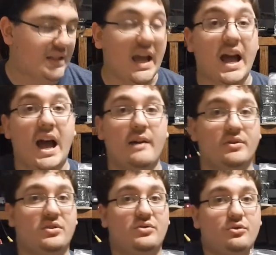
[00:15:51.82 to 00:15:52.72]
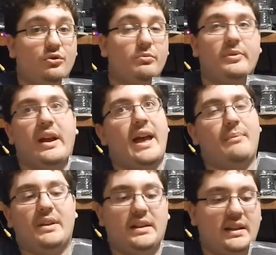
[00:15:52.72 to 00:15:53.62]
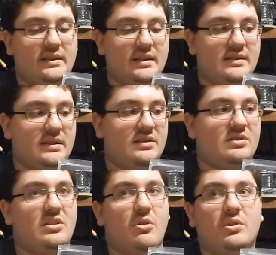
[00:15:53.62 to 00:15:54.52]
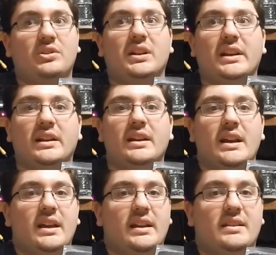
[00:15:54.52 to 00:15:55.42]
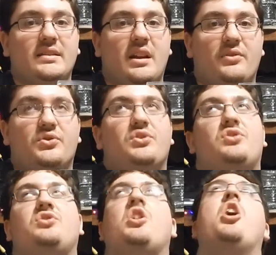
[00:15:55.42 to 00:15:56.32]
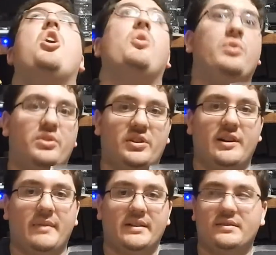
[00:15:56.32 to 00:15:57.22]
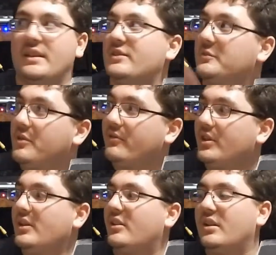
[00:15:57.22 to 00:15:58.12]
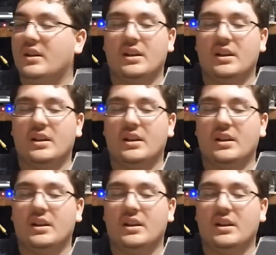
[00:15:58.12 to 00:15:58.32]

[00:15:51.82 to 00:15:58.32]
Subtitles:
yeah, I was super happy to get this, and it's so clean, and it sounds so good on my system over here.